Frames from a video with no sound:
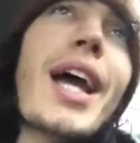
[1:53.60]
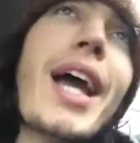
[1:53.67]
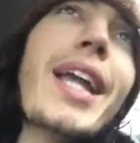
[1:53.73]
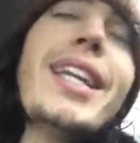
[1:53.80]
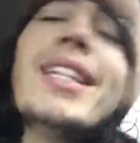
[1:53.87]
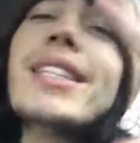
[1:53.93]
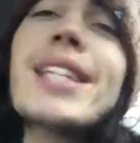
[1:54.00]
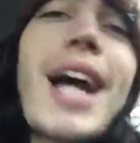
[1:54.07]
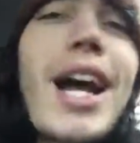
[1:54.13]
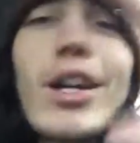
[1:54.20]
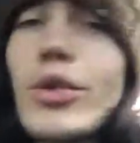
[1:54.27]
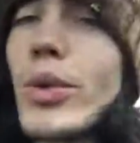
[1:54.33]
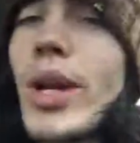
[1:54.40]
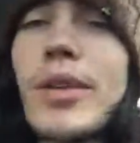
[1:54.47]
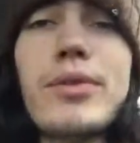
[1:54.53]
and he's
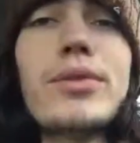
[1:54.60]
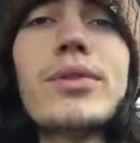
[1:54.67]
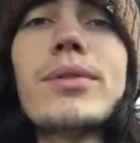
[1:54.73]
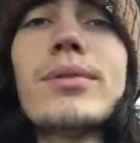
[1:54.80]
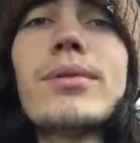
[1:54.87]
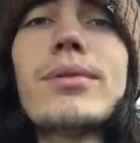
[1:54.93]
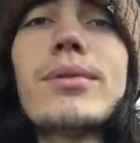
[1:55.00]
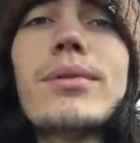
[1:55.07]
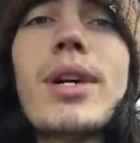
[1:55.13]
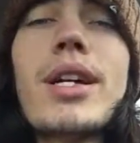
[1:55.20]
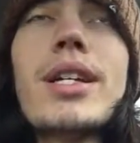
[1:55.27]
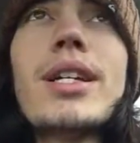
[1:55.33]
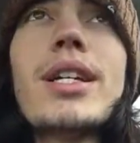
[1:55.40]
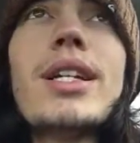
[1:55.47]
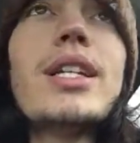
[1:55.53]
not grateful,
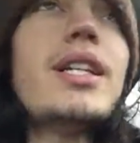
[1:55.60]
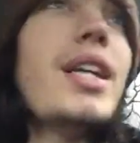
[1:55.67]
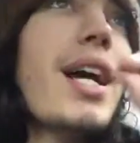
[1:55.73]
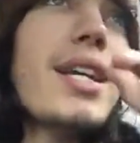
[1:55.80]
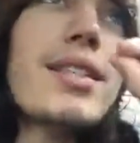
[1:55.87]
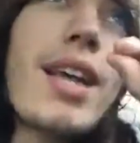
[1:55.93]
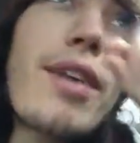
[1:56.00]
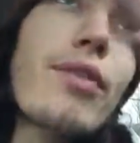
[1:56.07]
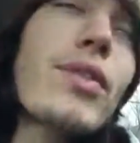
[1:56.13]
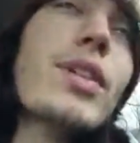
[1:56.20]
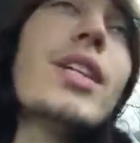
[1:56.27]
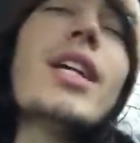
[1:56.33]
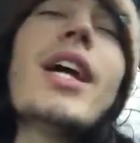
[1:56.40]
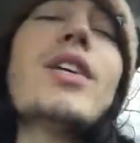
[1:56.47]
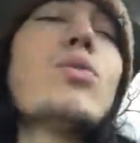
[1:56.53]
right? He has every
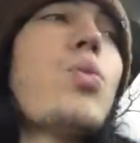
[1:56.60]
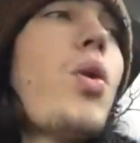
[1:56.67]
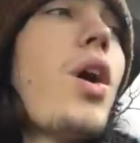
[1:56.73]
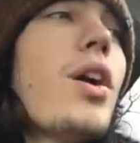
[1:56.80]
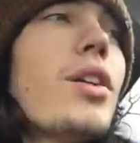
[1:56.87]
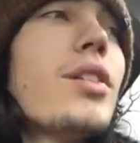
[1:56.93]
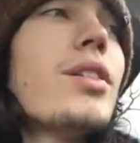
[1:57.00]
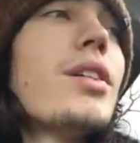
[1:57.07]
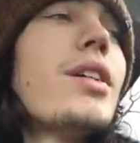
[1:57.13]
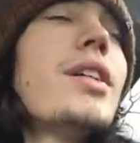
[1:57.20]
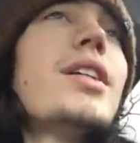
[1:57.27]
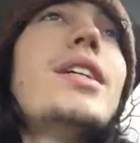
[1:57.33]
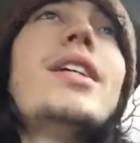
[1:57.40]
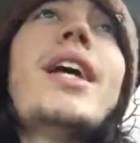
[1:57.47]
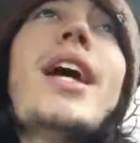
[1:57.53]
he has water,
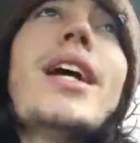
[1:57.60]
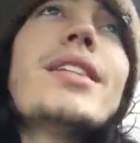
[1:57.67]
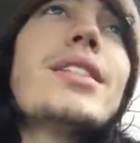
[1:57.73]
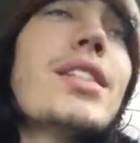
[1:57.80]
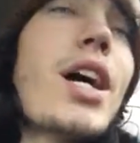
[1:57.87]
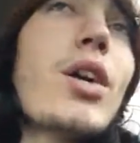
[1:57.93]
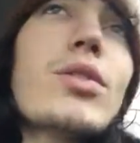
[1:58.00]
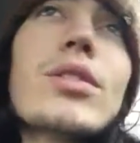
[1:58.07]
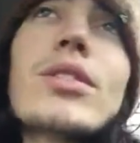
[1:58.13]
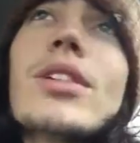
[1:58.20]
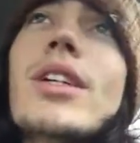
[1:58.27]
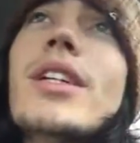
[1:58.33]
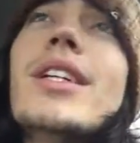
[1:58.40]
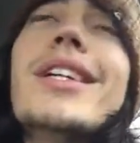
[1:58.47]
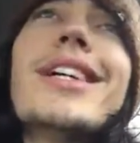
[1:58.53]
he has shelter,
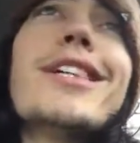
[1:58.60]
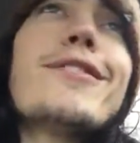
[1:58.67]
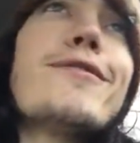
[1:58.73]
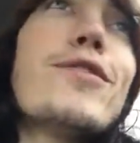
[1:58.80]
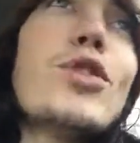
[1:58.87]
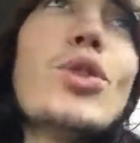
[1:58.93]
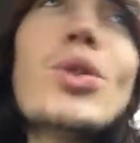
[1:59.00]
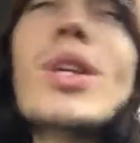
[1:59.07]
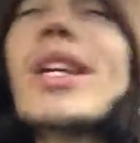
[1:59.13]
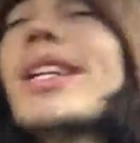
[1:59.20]
he has food,